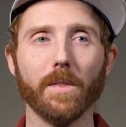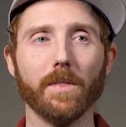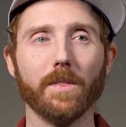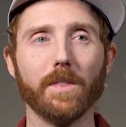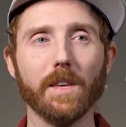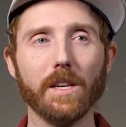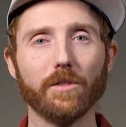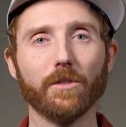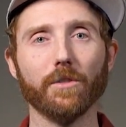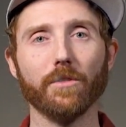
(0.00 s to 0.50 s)

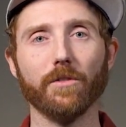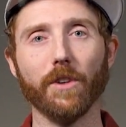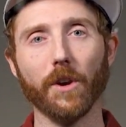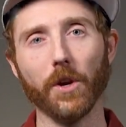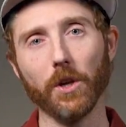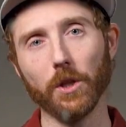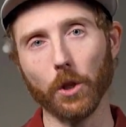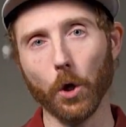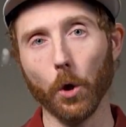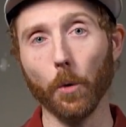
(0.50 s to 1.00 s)
These are
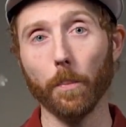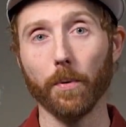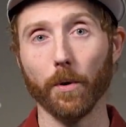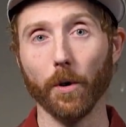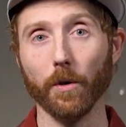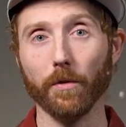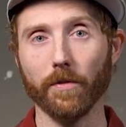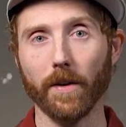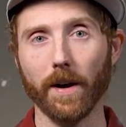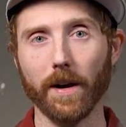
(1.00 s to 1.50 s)
very low
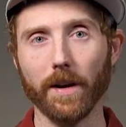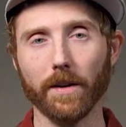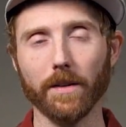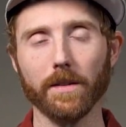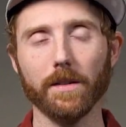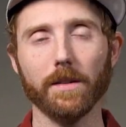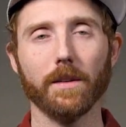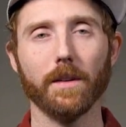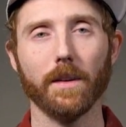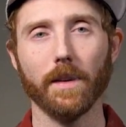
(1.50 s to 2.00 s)

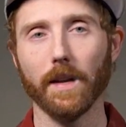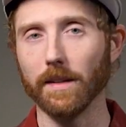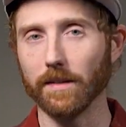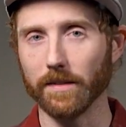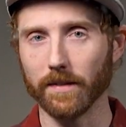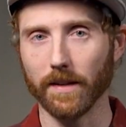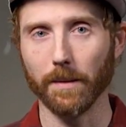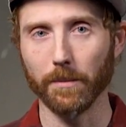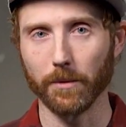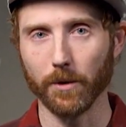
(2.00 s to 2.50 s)
profile,
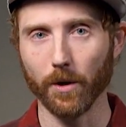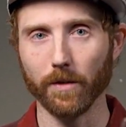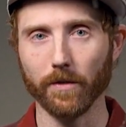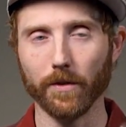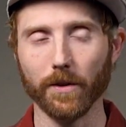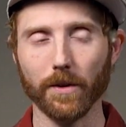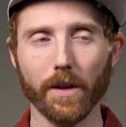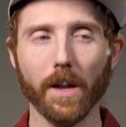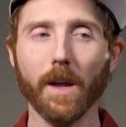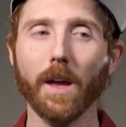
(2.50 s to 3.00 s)
hence the name
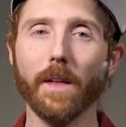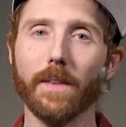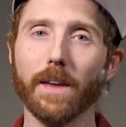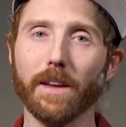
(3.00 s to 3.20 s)
covert.